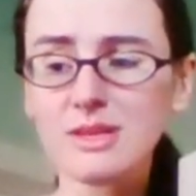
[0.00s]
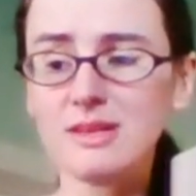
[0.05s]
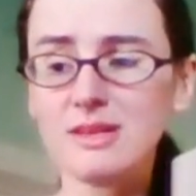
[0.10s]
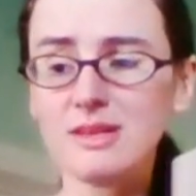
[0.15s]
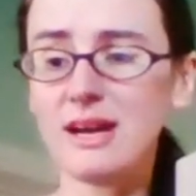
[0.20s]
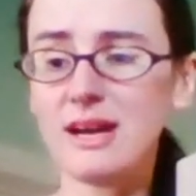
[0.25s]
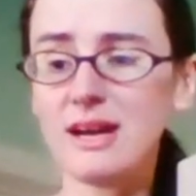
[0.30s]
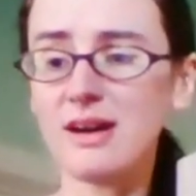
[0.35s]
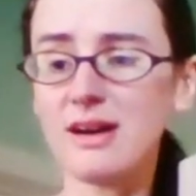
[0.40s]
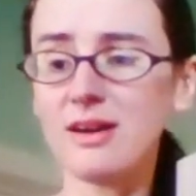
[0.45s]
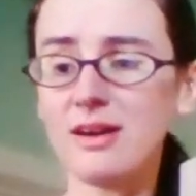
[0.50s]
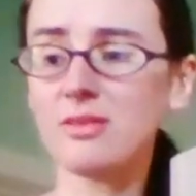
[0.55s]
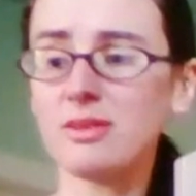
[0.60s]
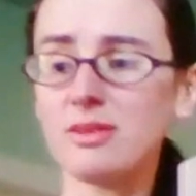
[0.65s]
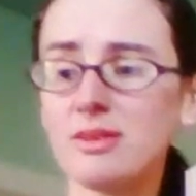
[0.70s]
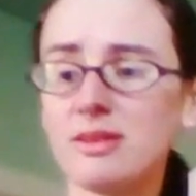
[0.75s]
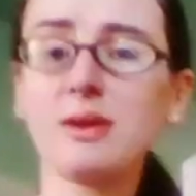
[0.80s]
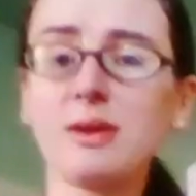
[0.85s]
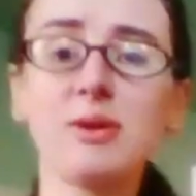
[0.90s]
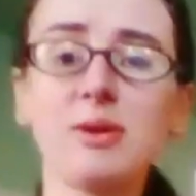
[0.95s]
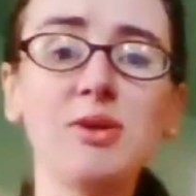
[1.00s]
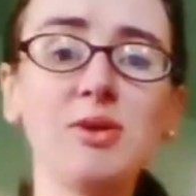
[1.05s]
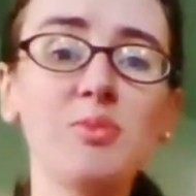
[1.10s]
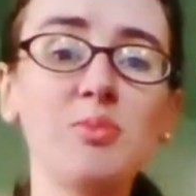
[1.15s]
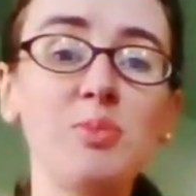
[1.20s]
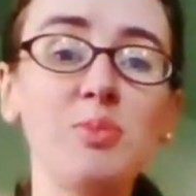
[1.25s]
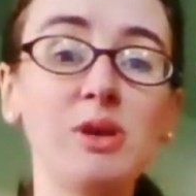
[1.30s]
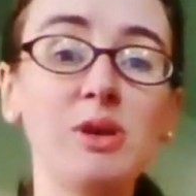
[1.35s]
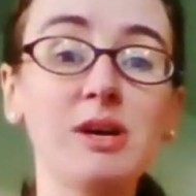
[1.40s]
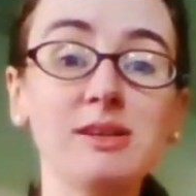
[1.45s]
Now,
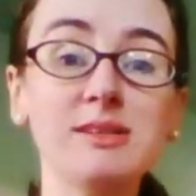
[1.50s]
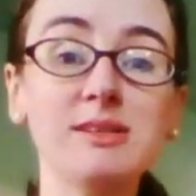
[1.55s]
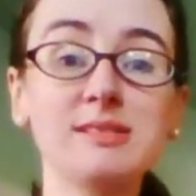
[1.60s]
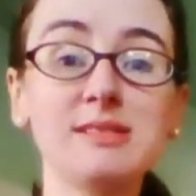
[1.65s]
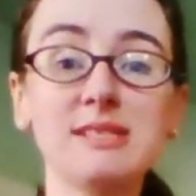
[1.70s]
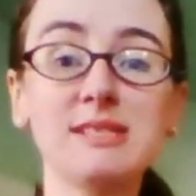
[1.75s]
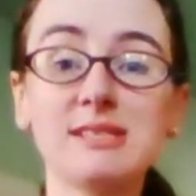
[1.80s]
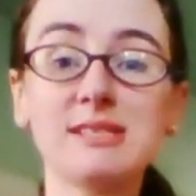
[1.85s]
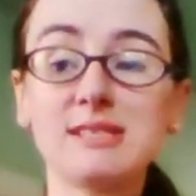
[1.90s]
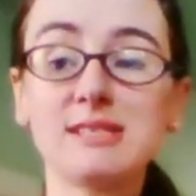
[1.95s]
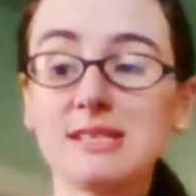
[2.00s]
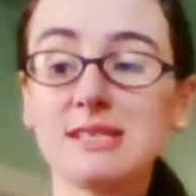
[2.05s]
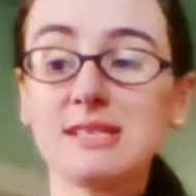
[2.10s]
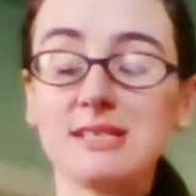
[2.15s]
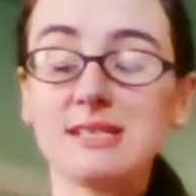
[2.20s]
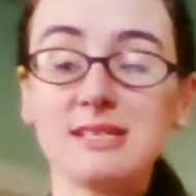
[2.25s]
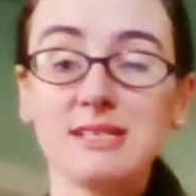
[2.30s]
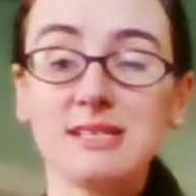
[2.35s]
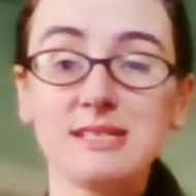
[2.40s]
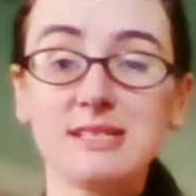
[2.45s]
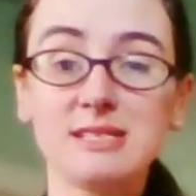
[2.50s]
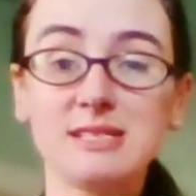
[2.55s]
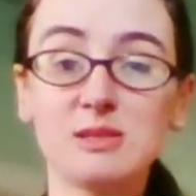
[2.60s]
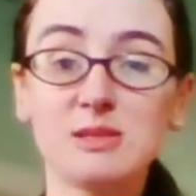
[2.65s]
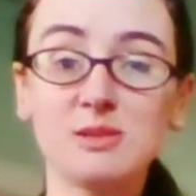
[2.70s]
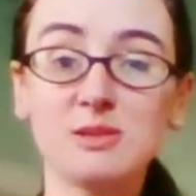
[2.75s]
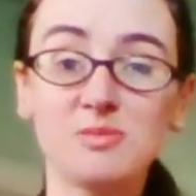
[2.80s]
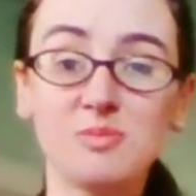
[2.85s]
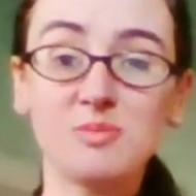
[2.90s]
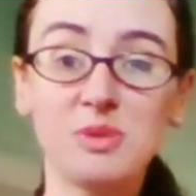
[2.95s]
because this
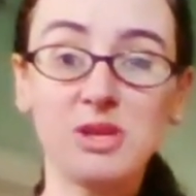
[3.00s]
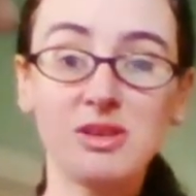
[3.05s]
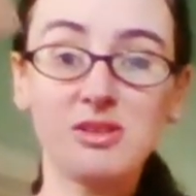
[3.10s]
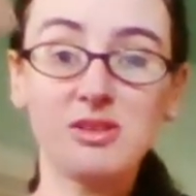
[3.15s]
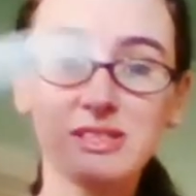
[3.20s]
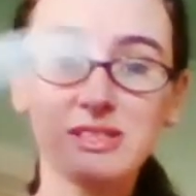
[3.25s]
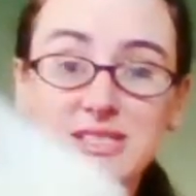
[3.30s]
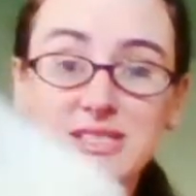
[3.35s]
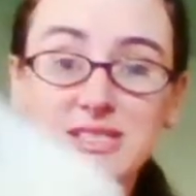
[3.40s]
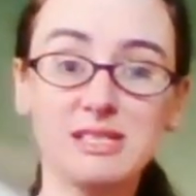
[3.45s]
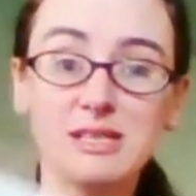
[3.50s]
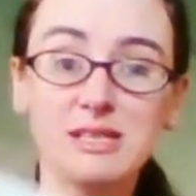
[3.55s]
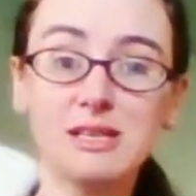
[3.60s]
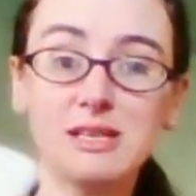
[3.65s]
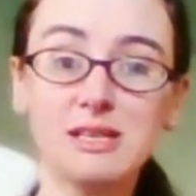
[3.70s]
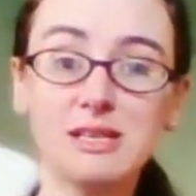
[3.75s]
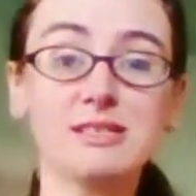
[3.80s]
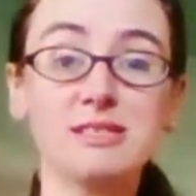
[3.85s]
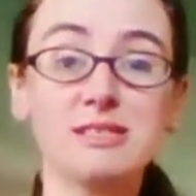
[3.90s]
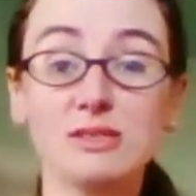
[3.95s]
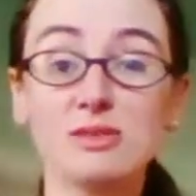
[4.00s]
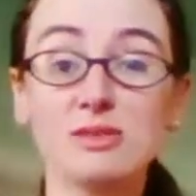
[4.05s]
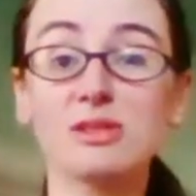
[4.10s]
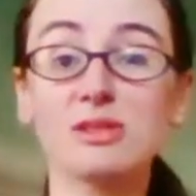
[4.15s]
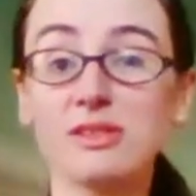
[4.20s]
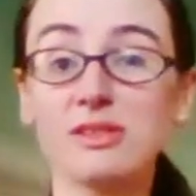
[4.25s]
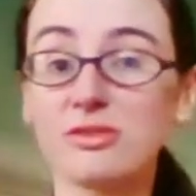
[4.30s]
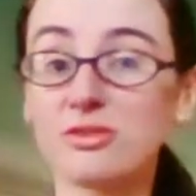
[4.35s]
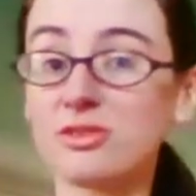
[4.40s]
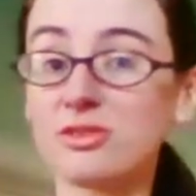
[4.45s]
is peel and stick, this is
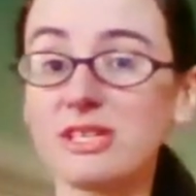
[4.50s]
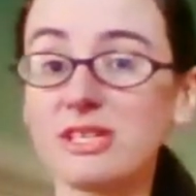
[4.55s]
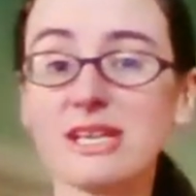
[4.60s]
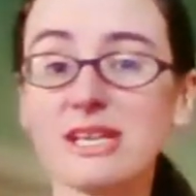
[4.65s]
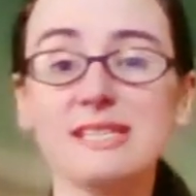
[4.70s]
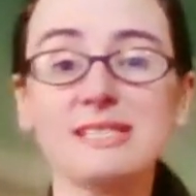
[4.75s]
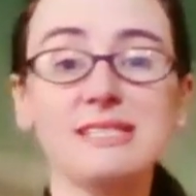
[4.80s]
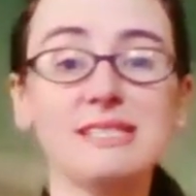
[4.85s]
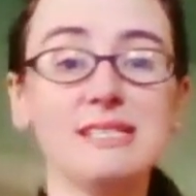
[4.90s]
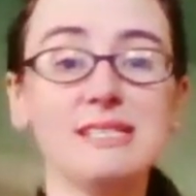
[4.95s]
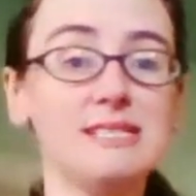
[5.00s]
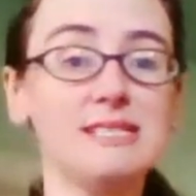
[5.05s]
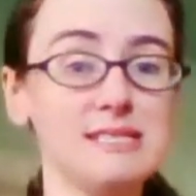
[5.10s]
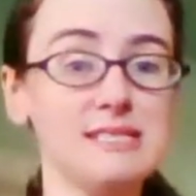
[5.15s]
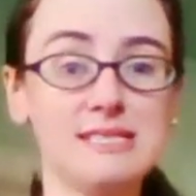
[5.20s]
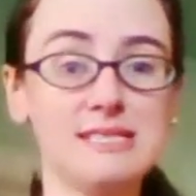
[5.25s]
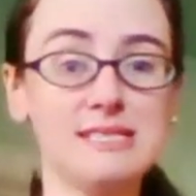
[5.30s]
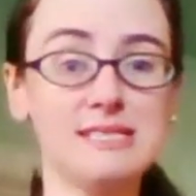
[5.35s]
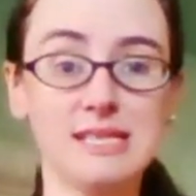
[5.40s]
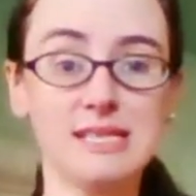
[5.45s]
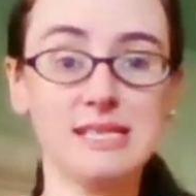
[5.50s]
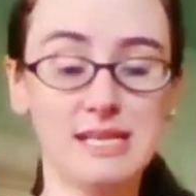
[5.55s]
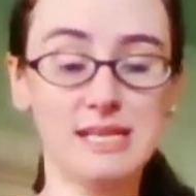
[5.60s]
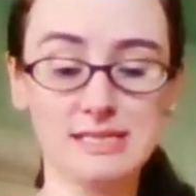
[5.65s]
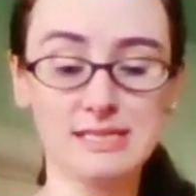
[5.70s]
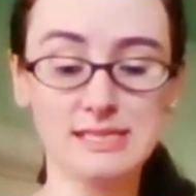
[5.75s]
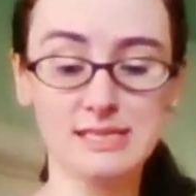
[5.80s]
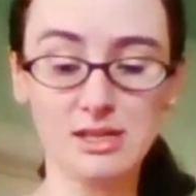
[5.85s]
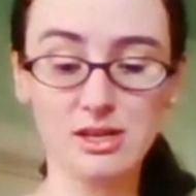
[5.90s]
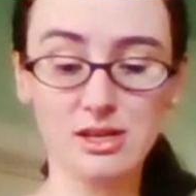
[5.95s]
literally as easy as sticking a
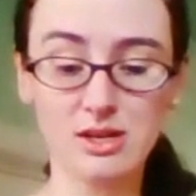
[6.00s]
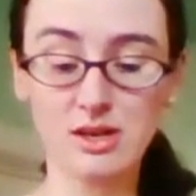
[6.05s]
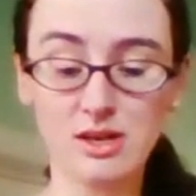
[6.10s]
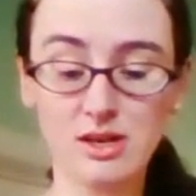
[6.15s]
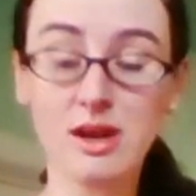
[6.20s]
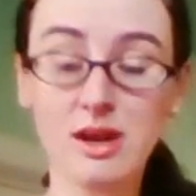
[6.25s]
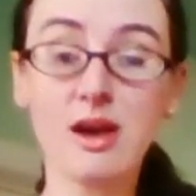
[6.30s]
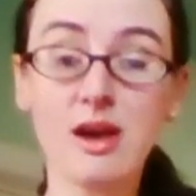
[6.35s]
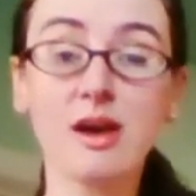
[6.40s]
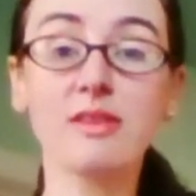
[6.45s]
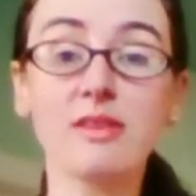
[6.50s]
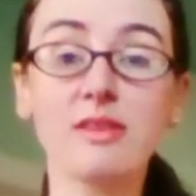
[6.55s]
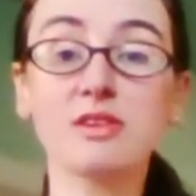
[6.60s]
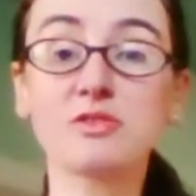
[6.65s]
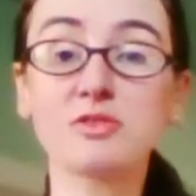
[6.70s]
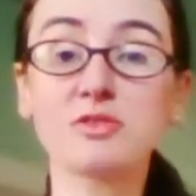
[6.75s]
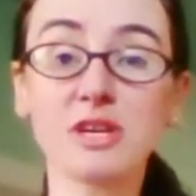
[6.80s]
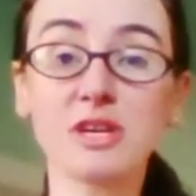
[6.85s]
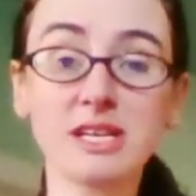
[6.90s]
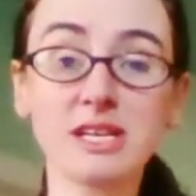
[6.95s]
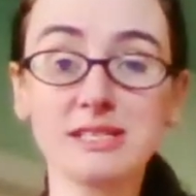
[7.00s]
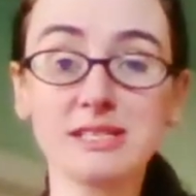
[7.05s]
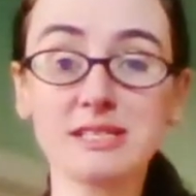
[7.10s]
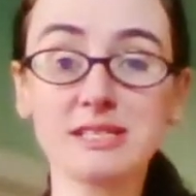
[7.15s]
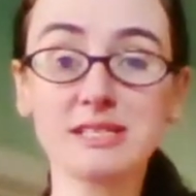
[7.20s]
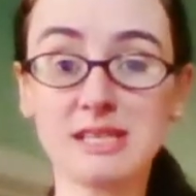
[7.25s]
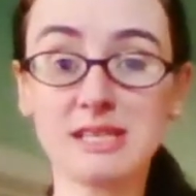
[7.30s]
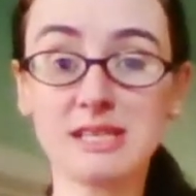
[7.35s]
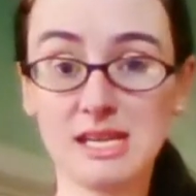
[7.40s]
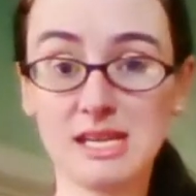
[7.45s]
sticker. The trickiest
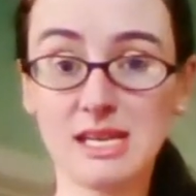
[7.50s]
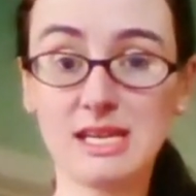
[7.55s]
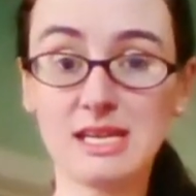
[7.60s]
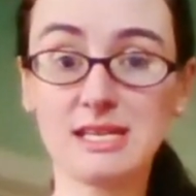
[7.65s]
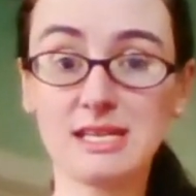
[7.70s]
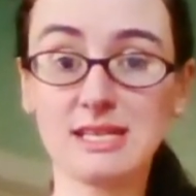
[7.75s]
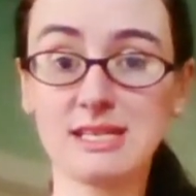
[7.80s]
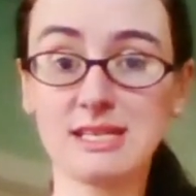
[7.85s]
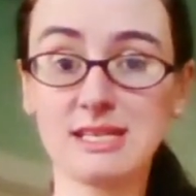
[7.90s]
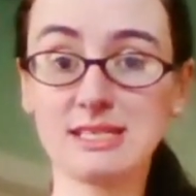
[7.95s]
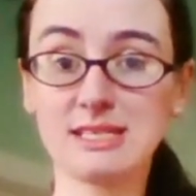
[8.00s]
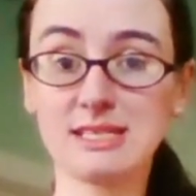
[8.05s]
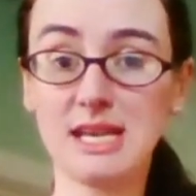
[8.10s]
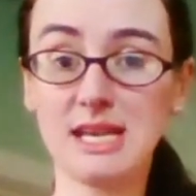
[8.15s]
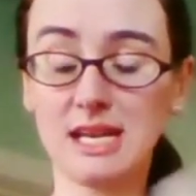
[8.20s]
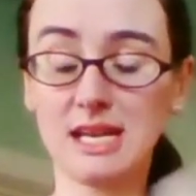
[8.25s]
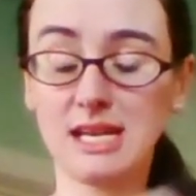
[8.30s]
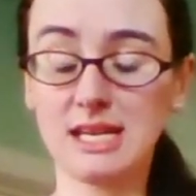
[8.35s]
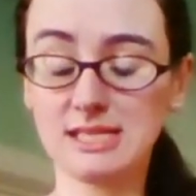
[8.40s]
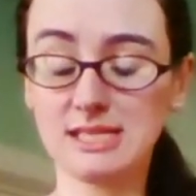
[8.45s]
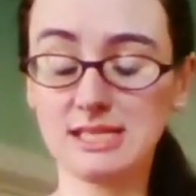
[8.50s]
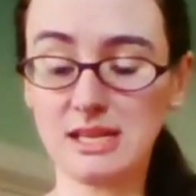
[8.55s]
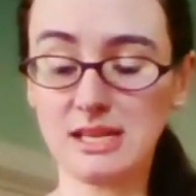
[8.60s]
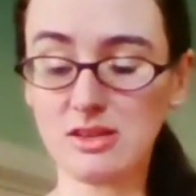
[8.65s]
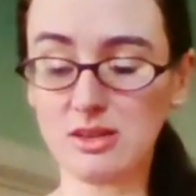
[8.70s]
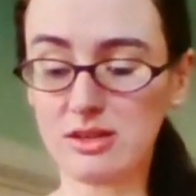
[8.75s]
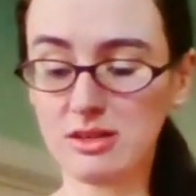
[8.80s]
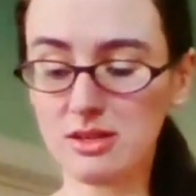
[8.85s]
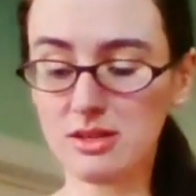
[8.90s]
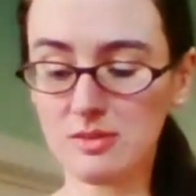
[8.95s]
thing is getting it
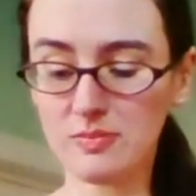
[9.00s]
centered.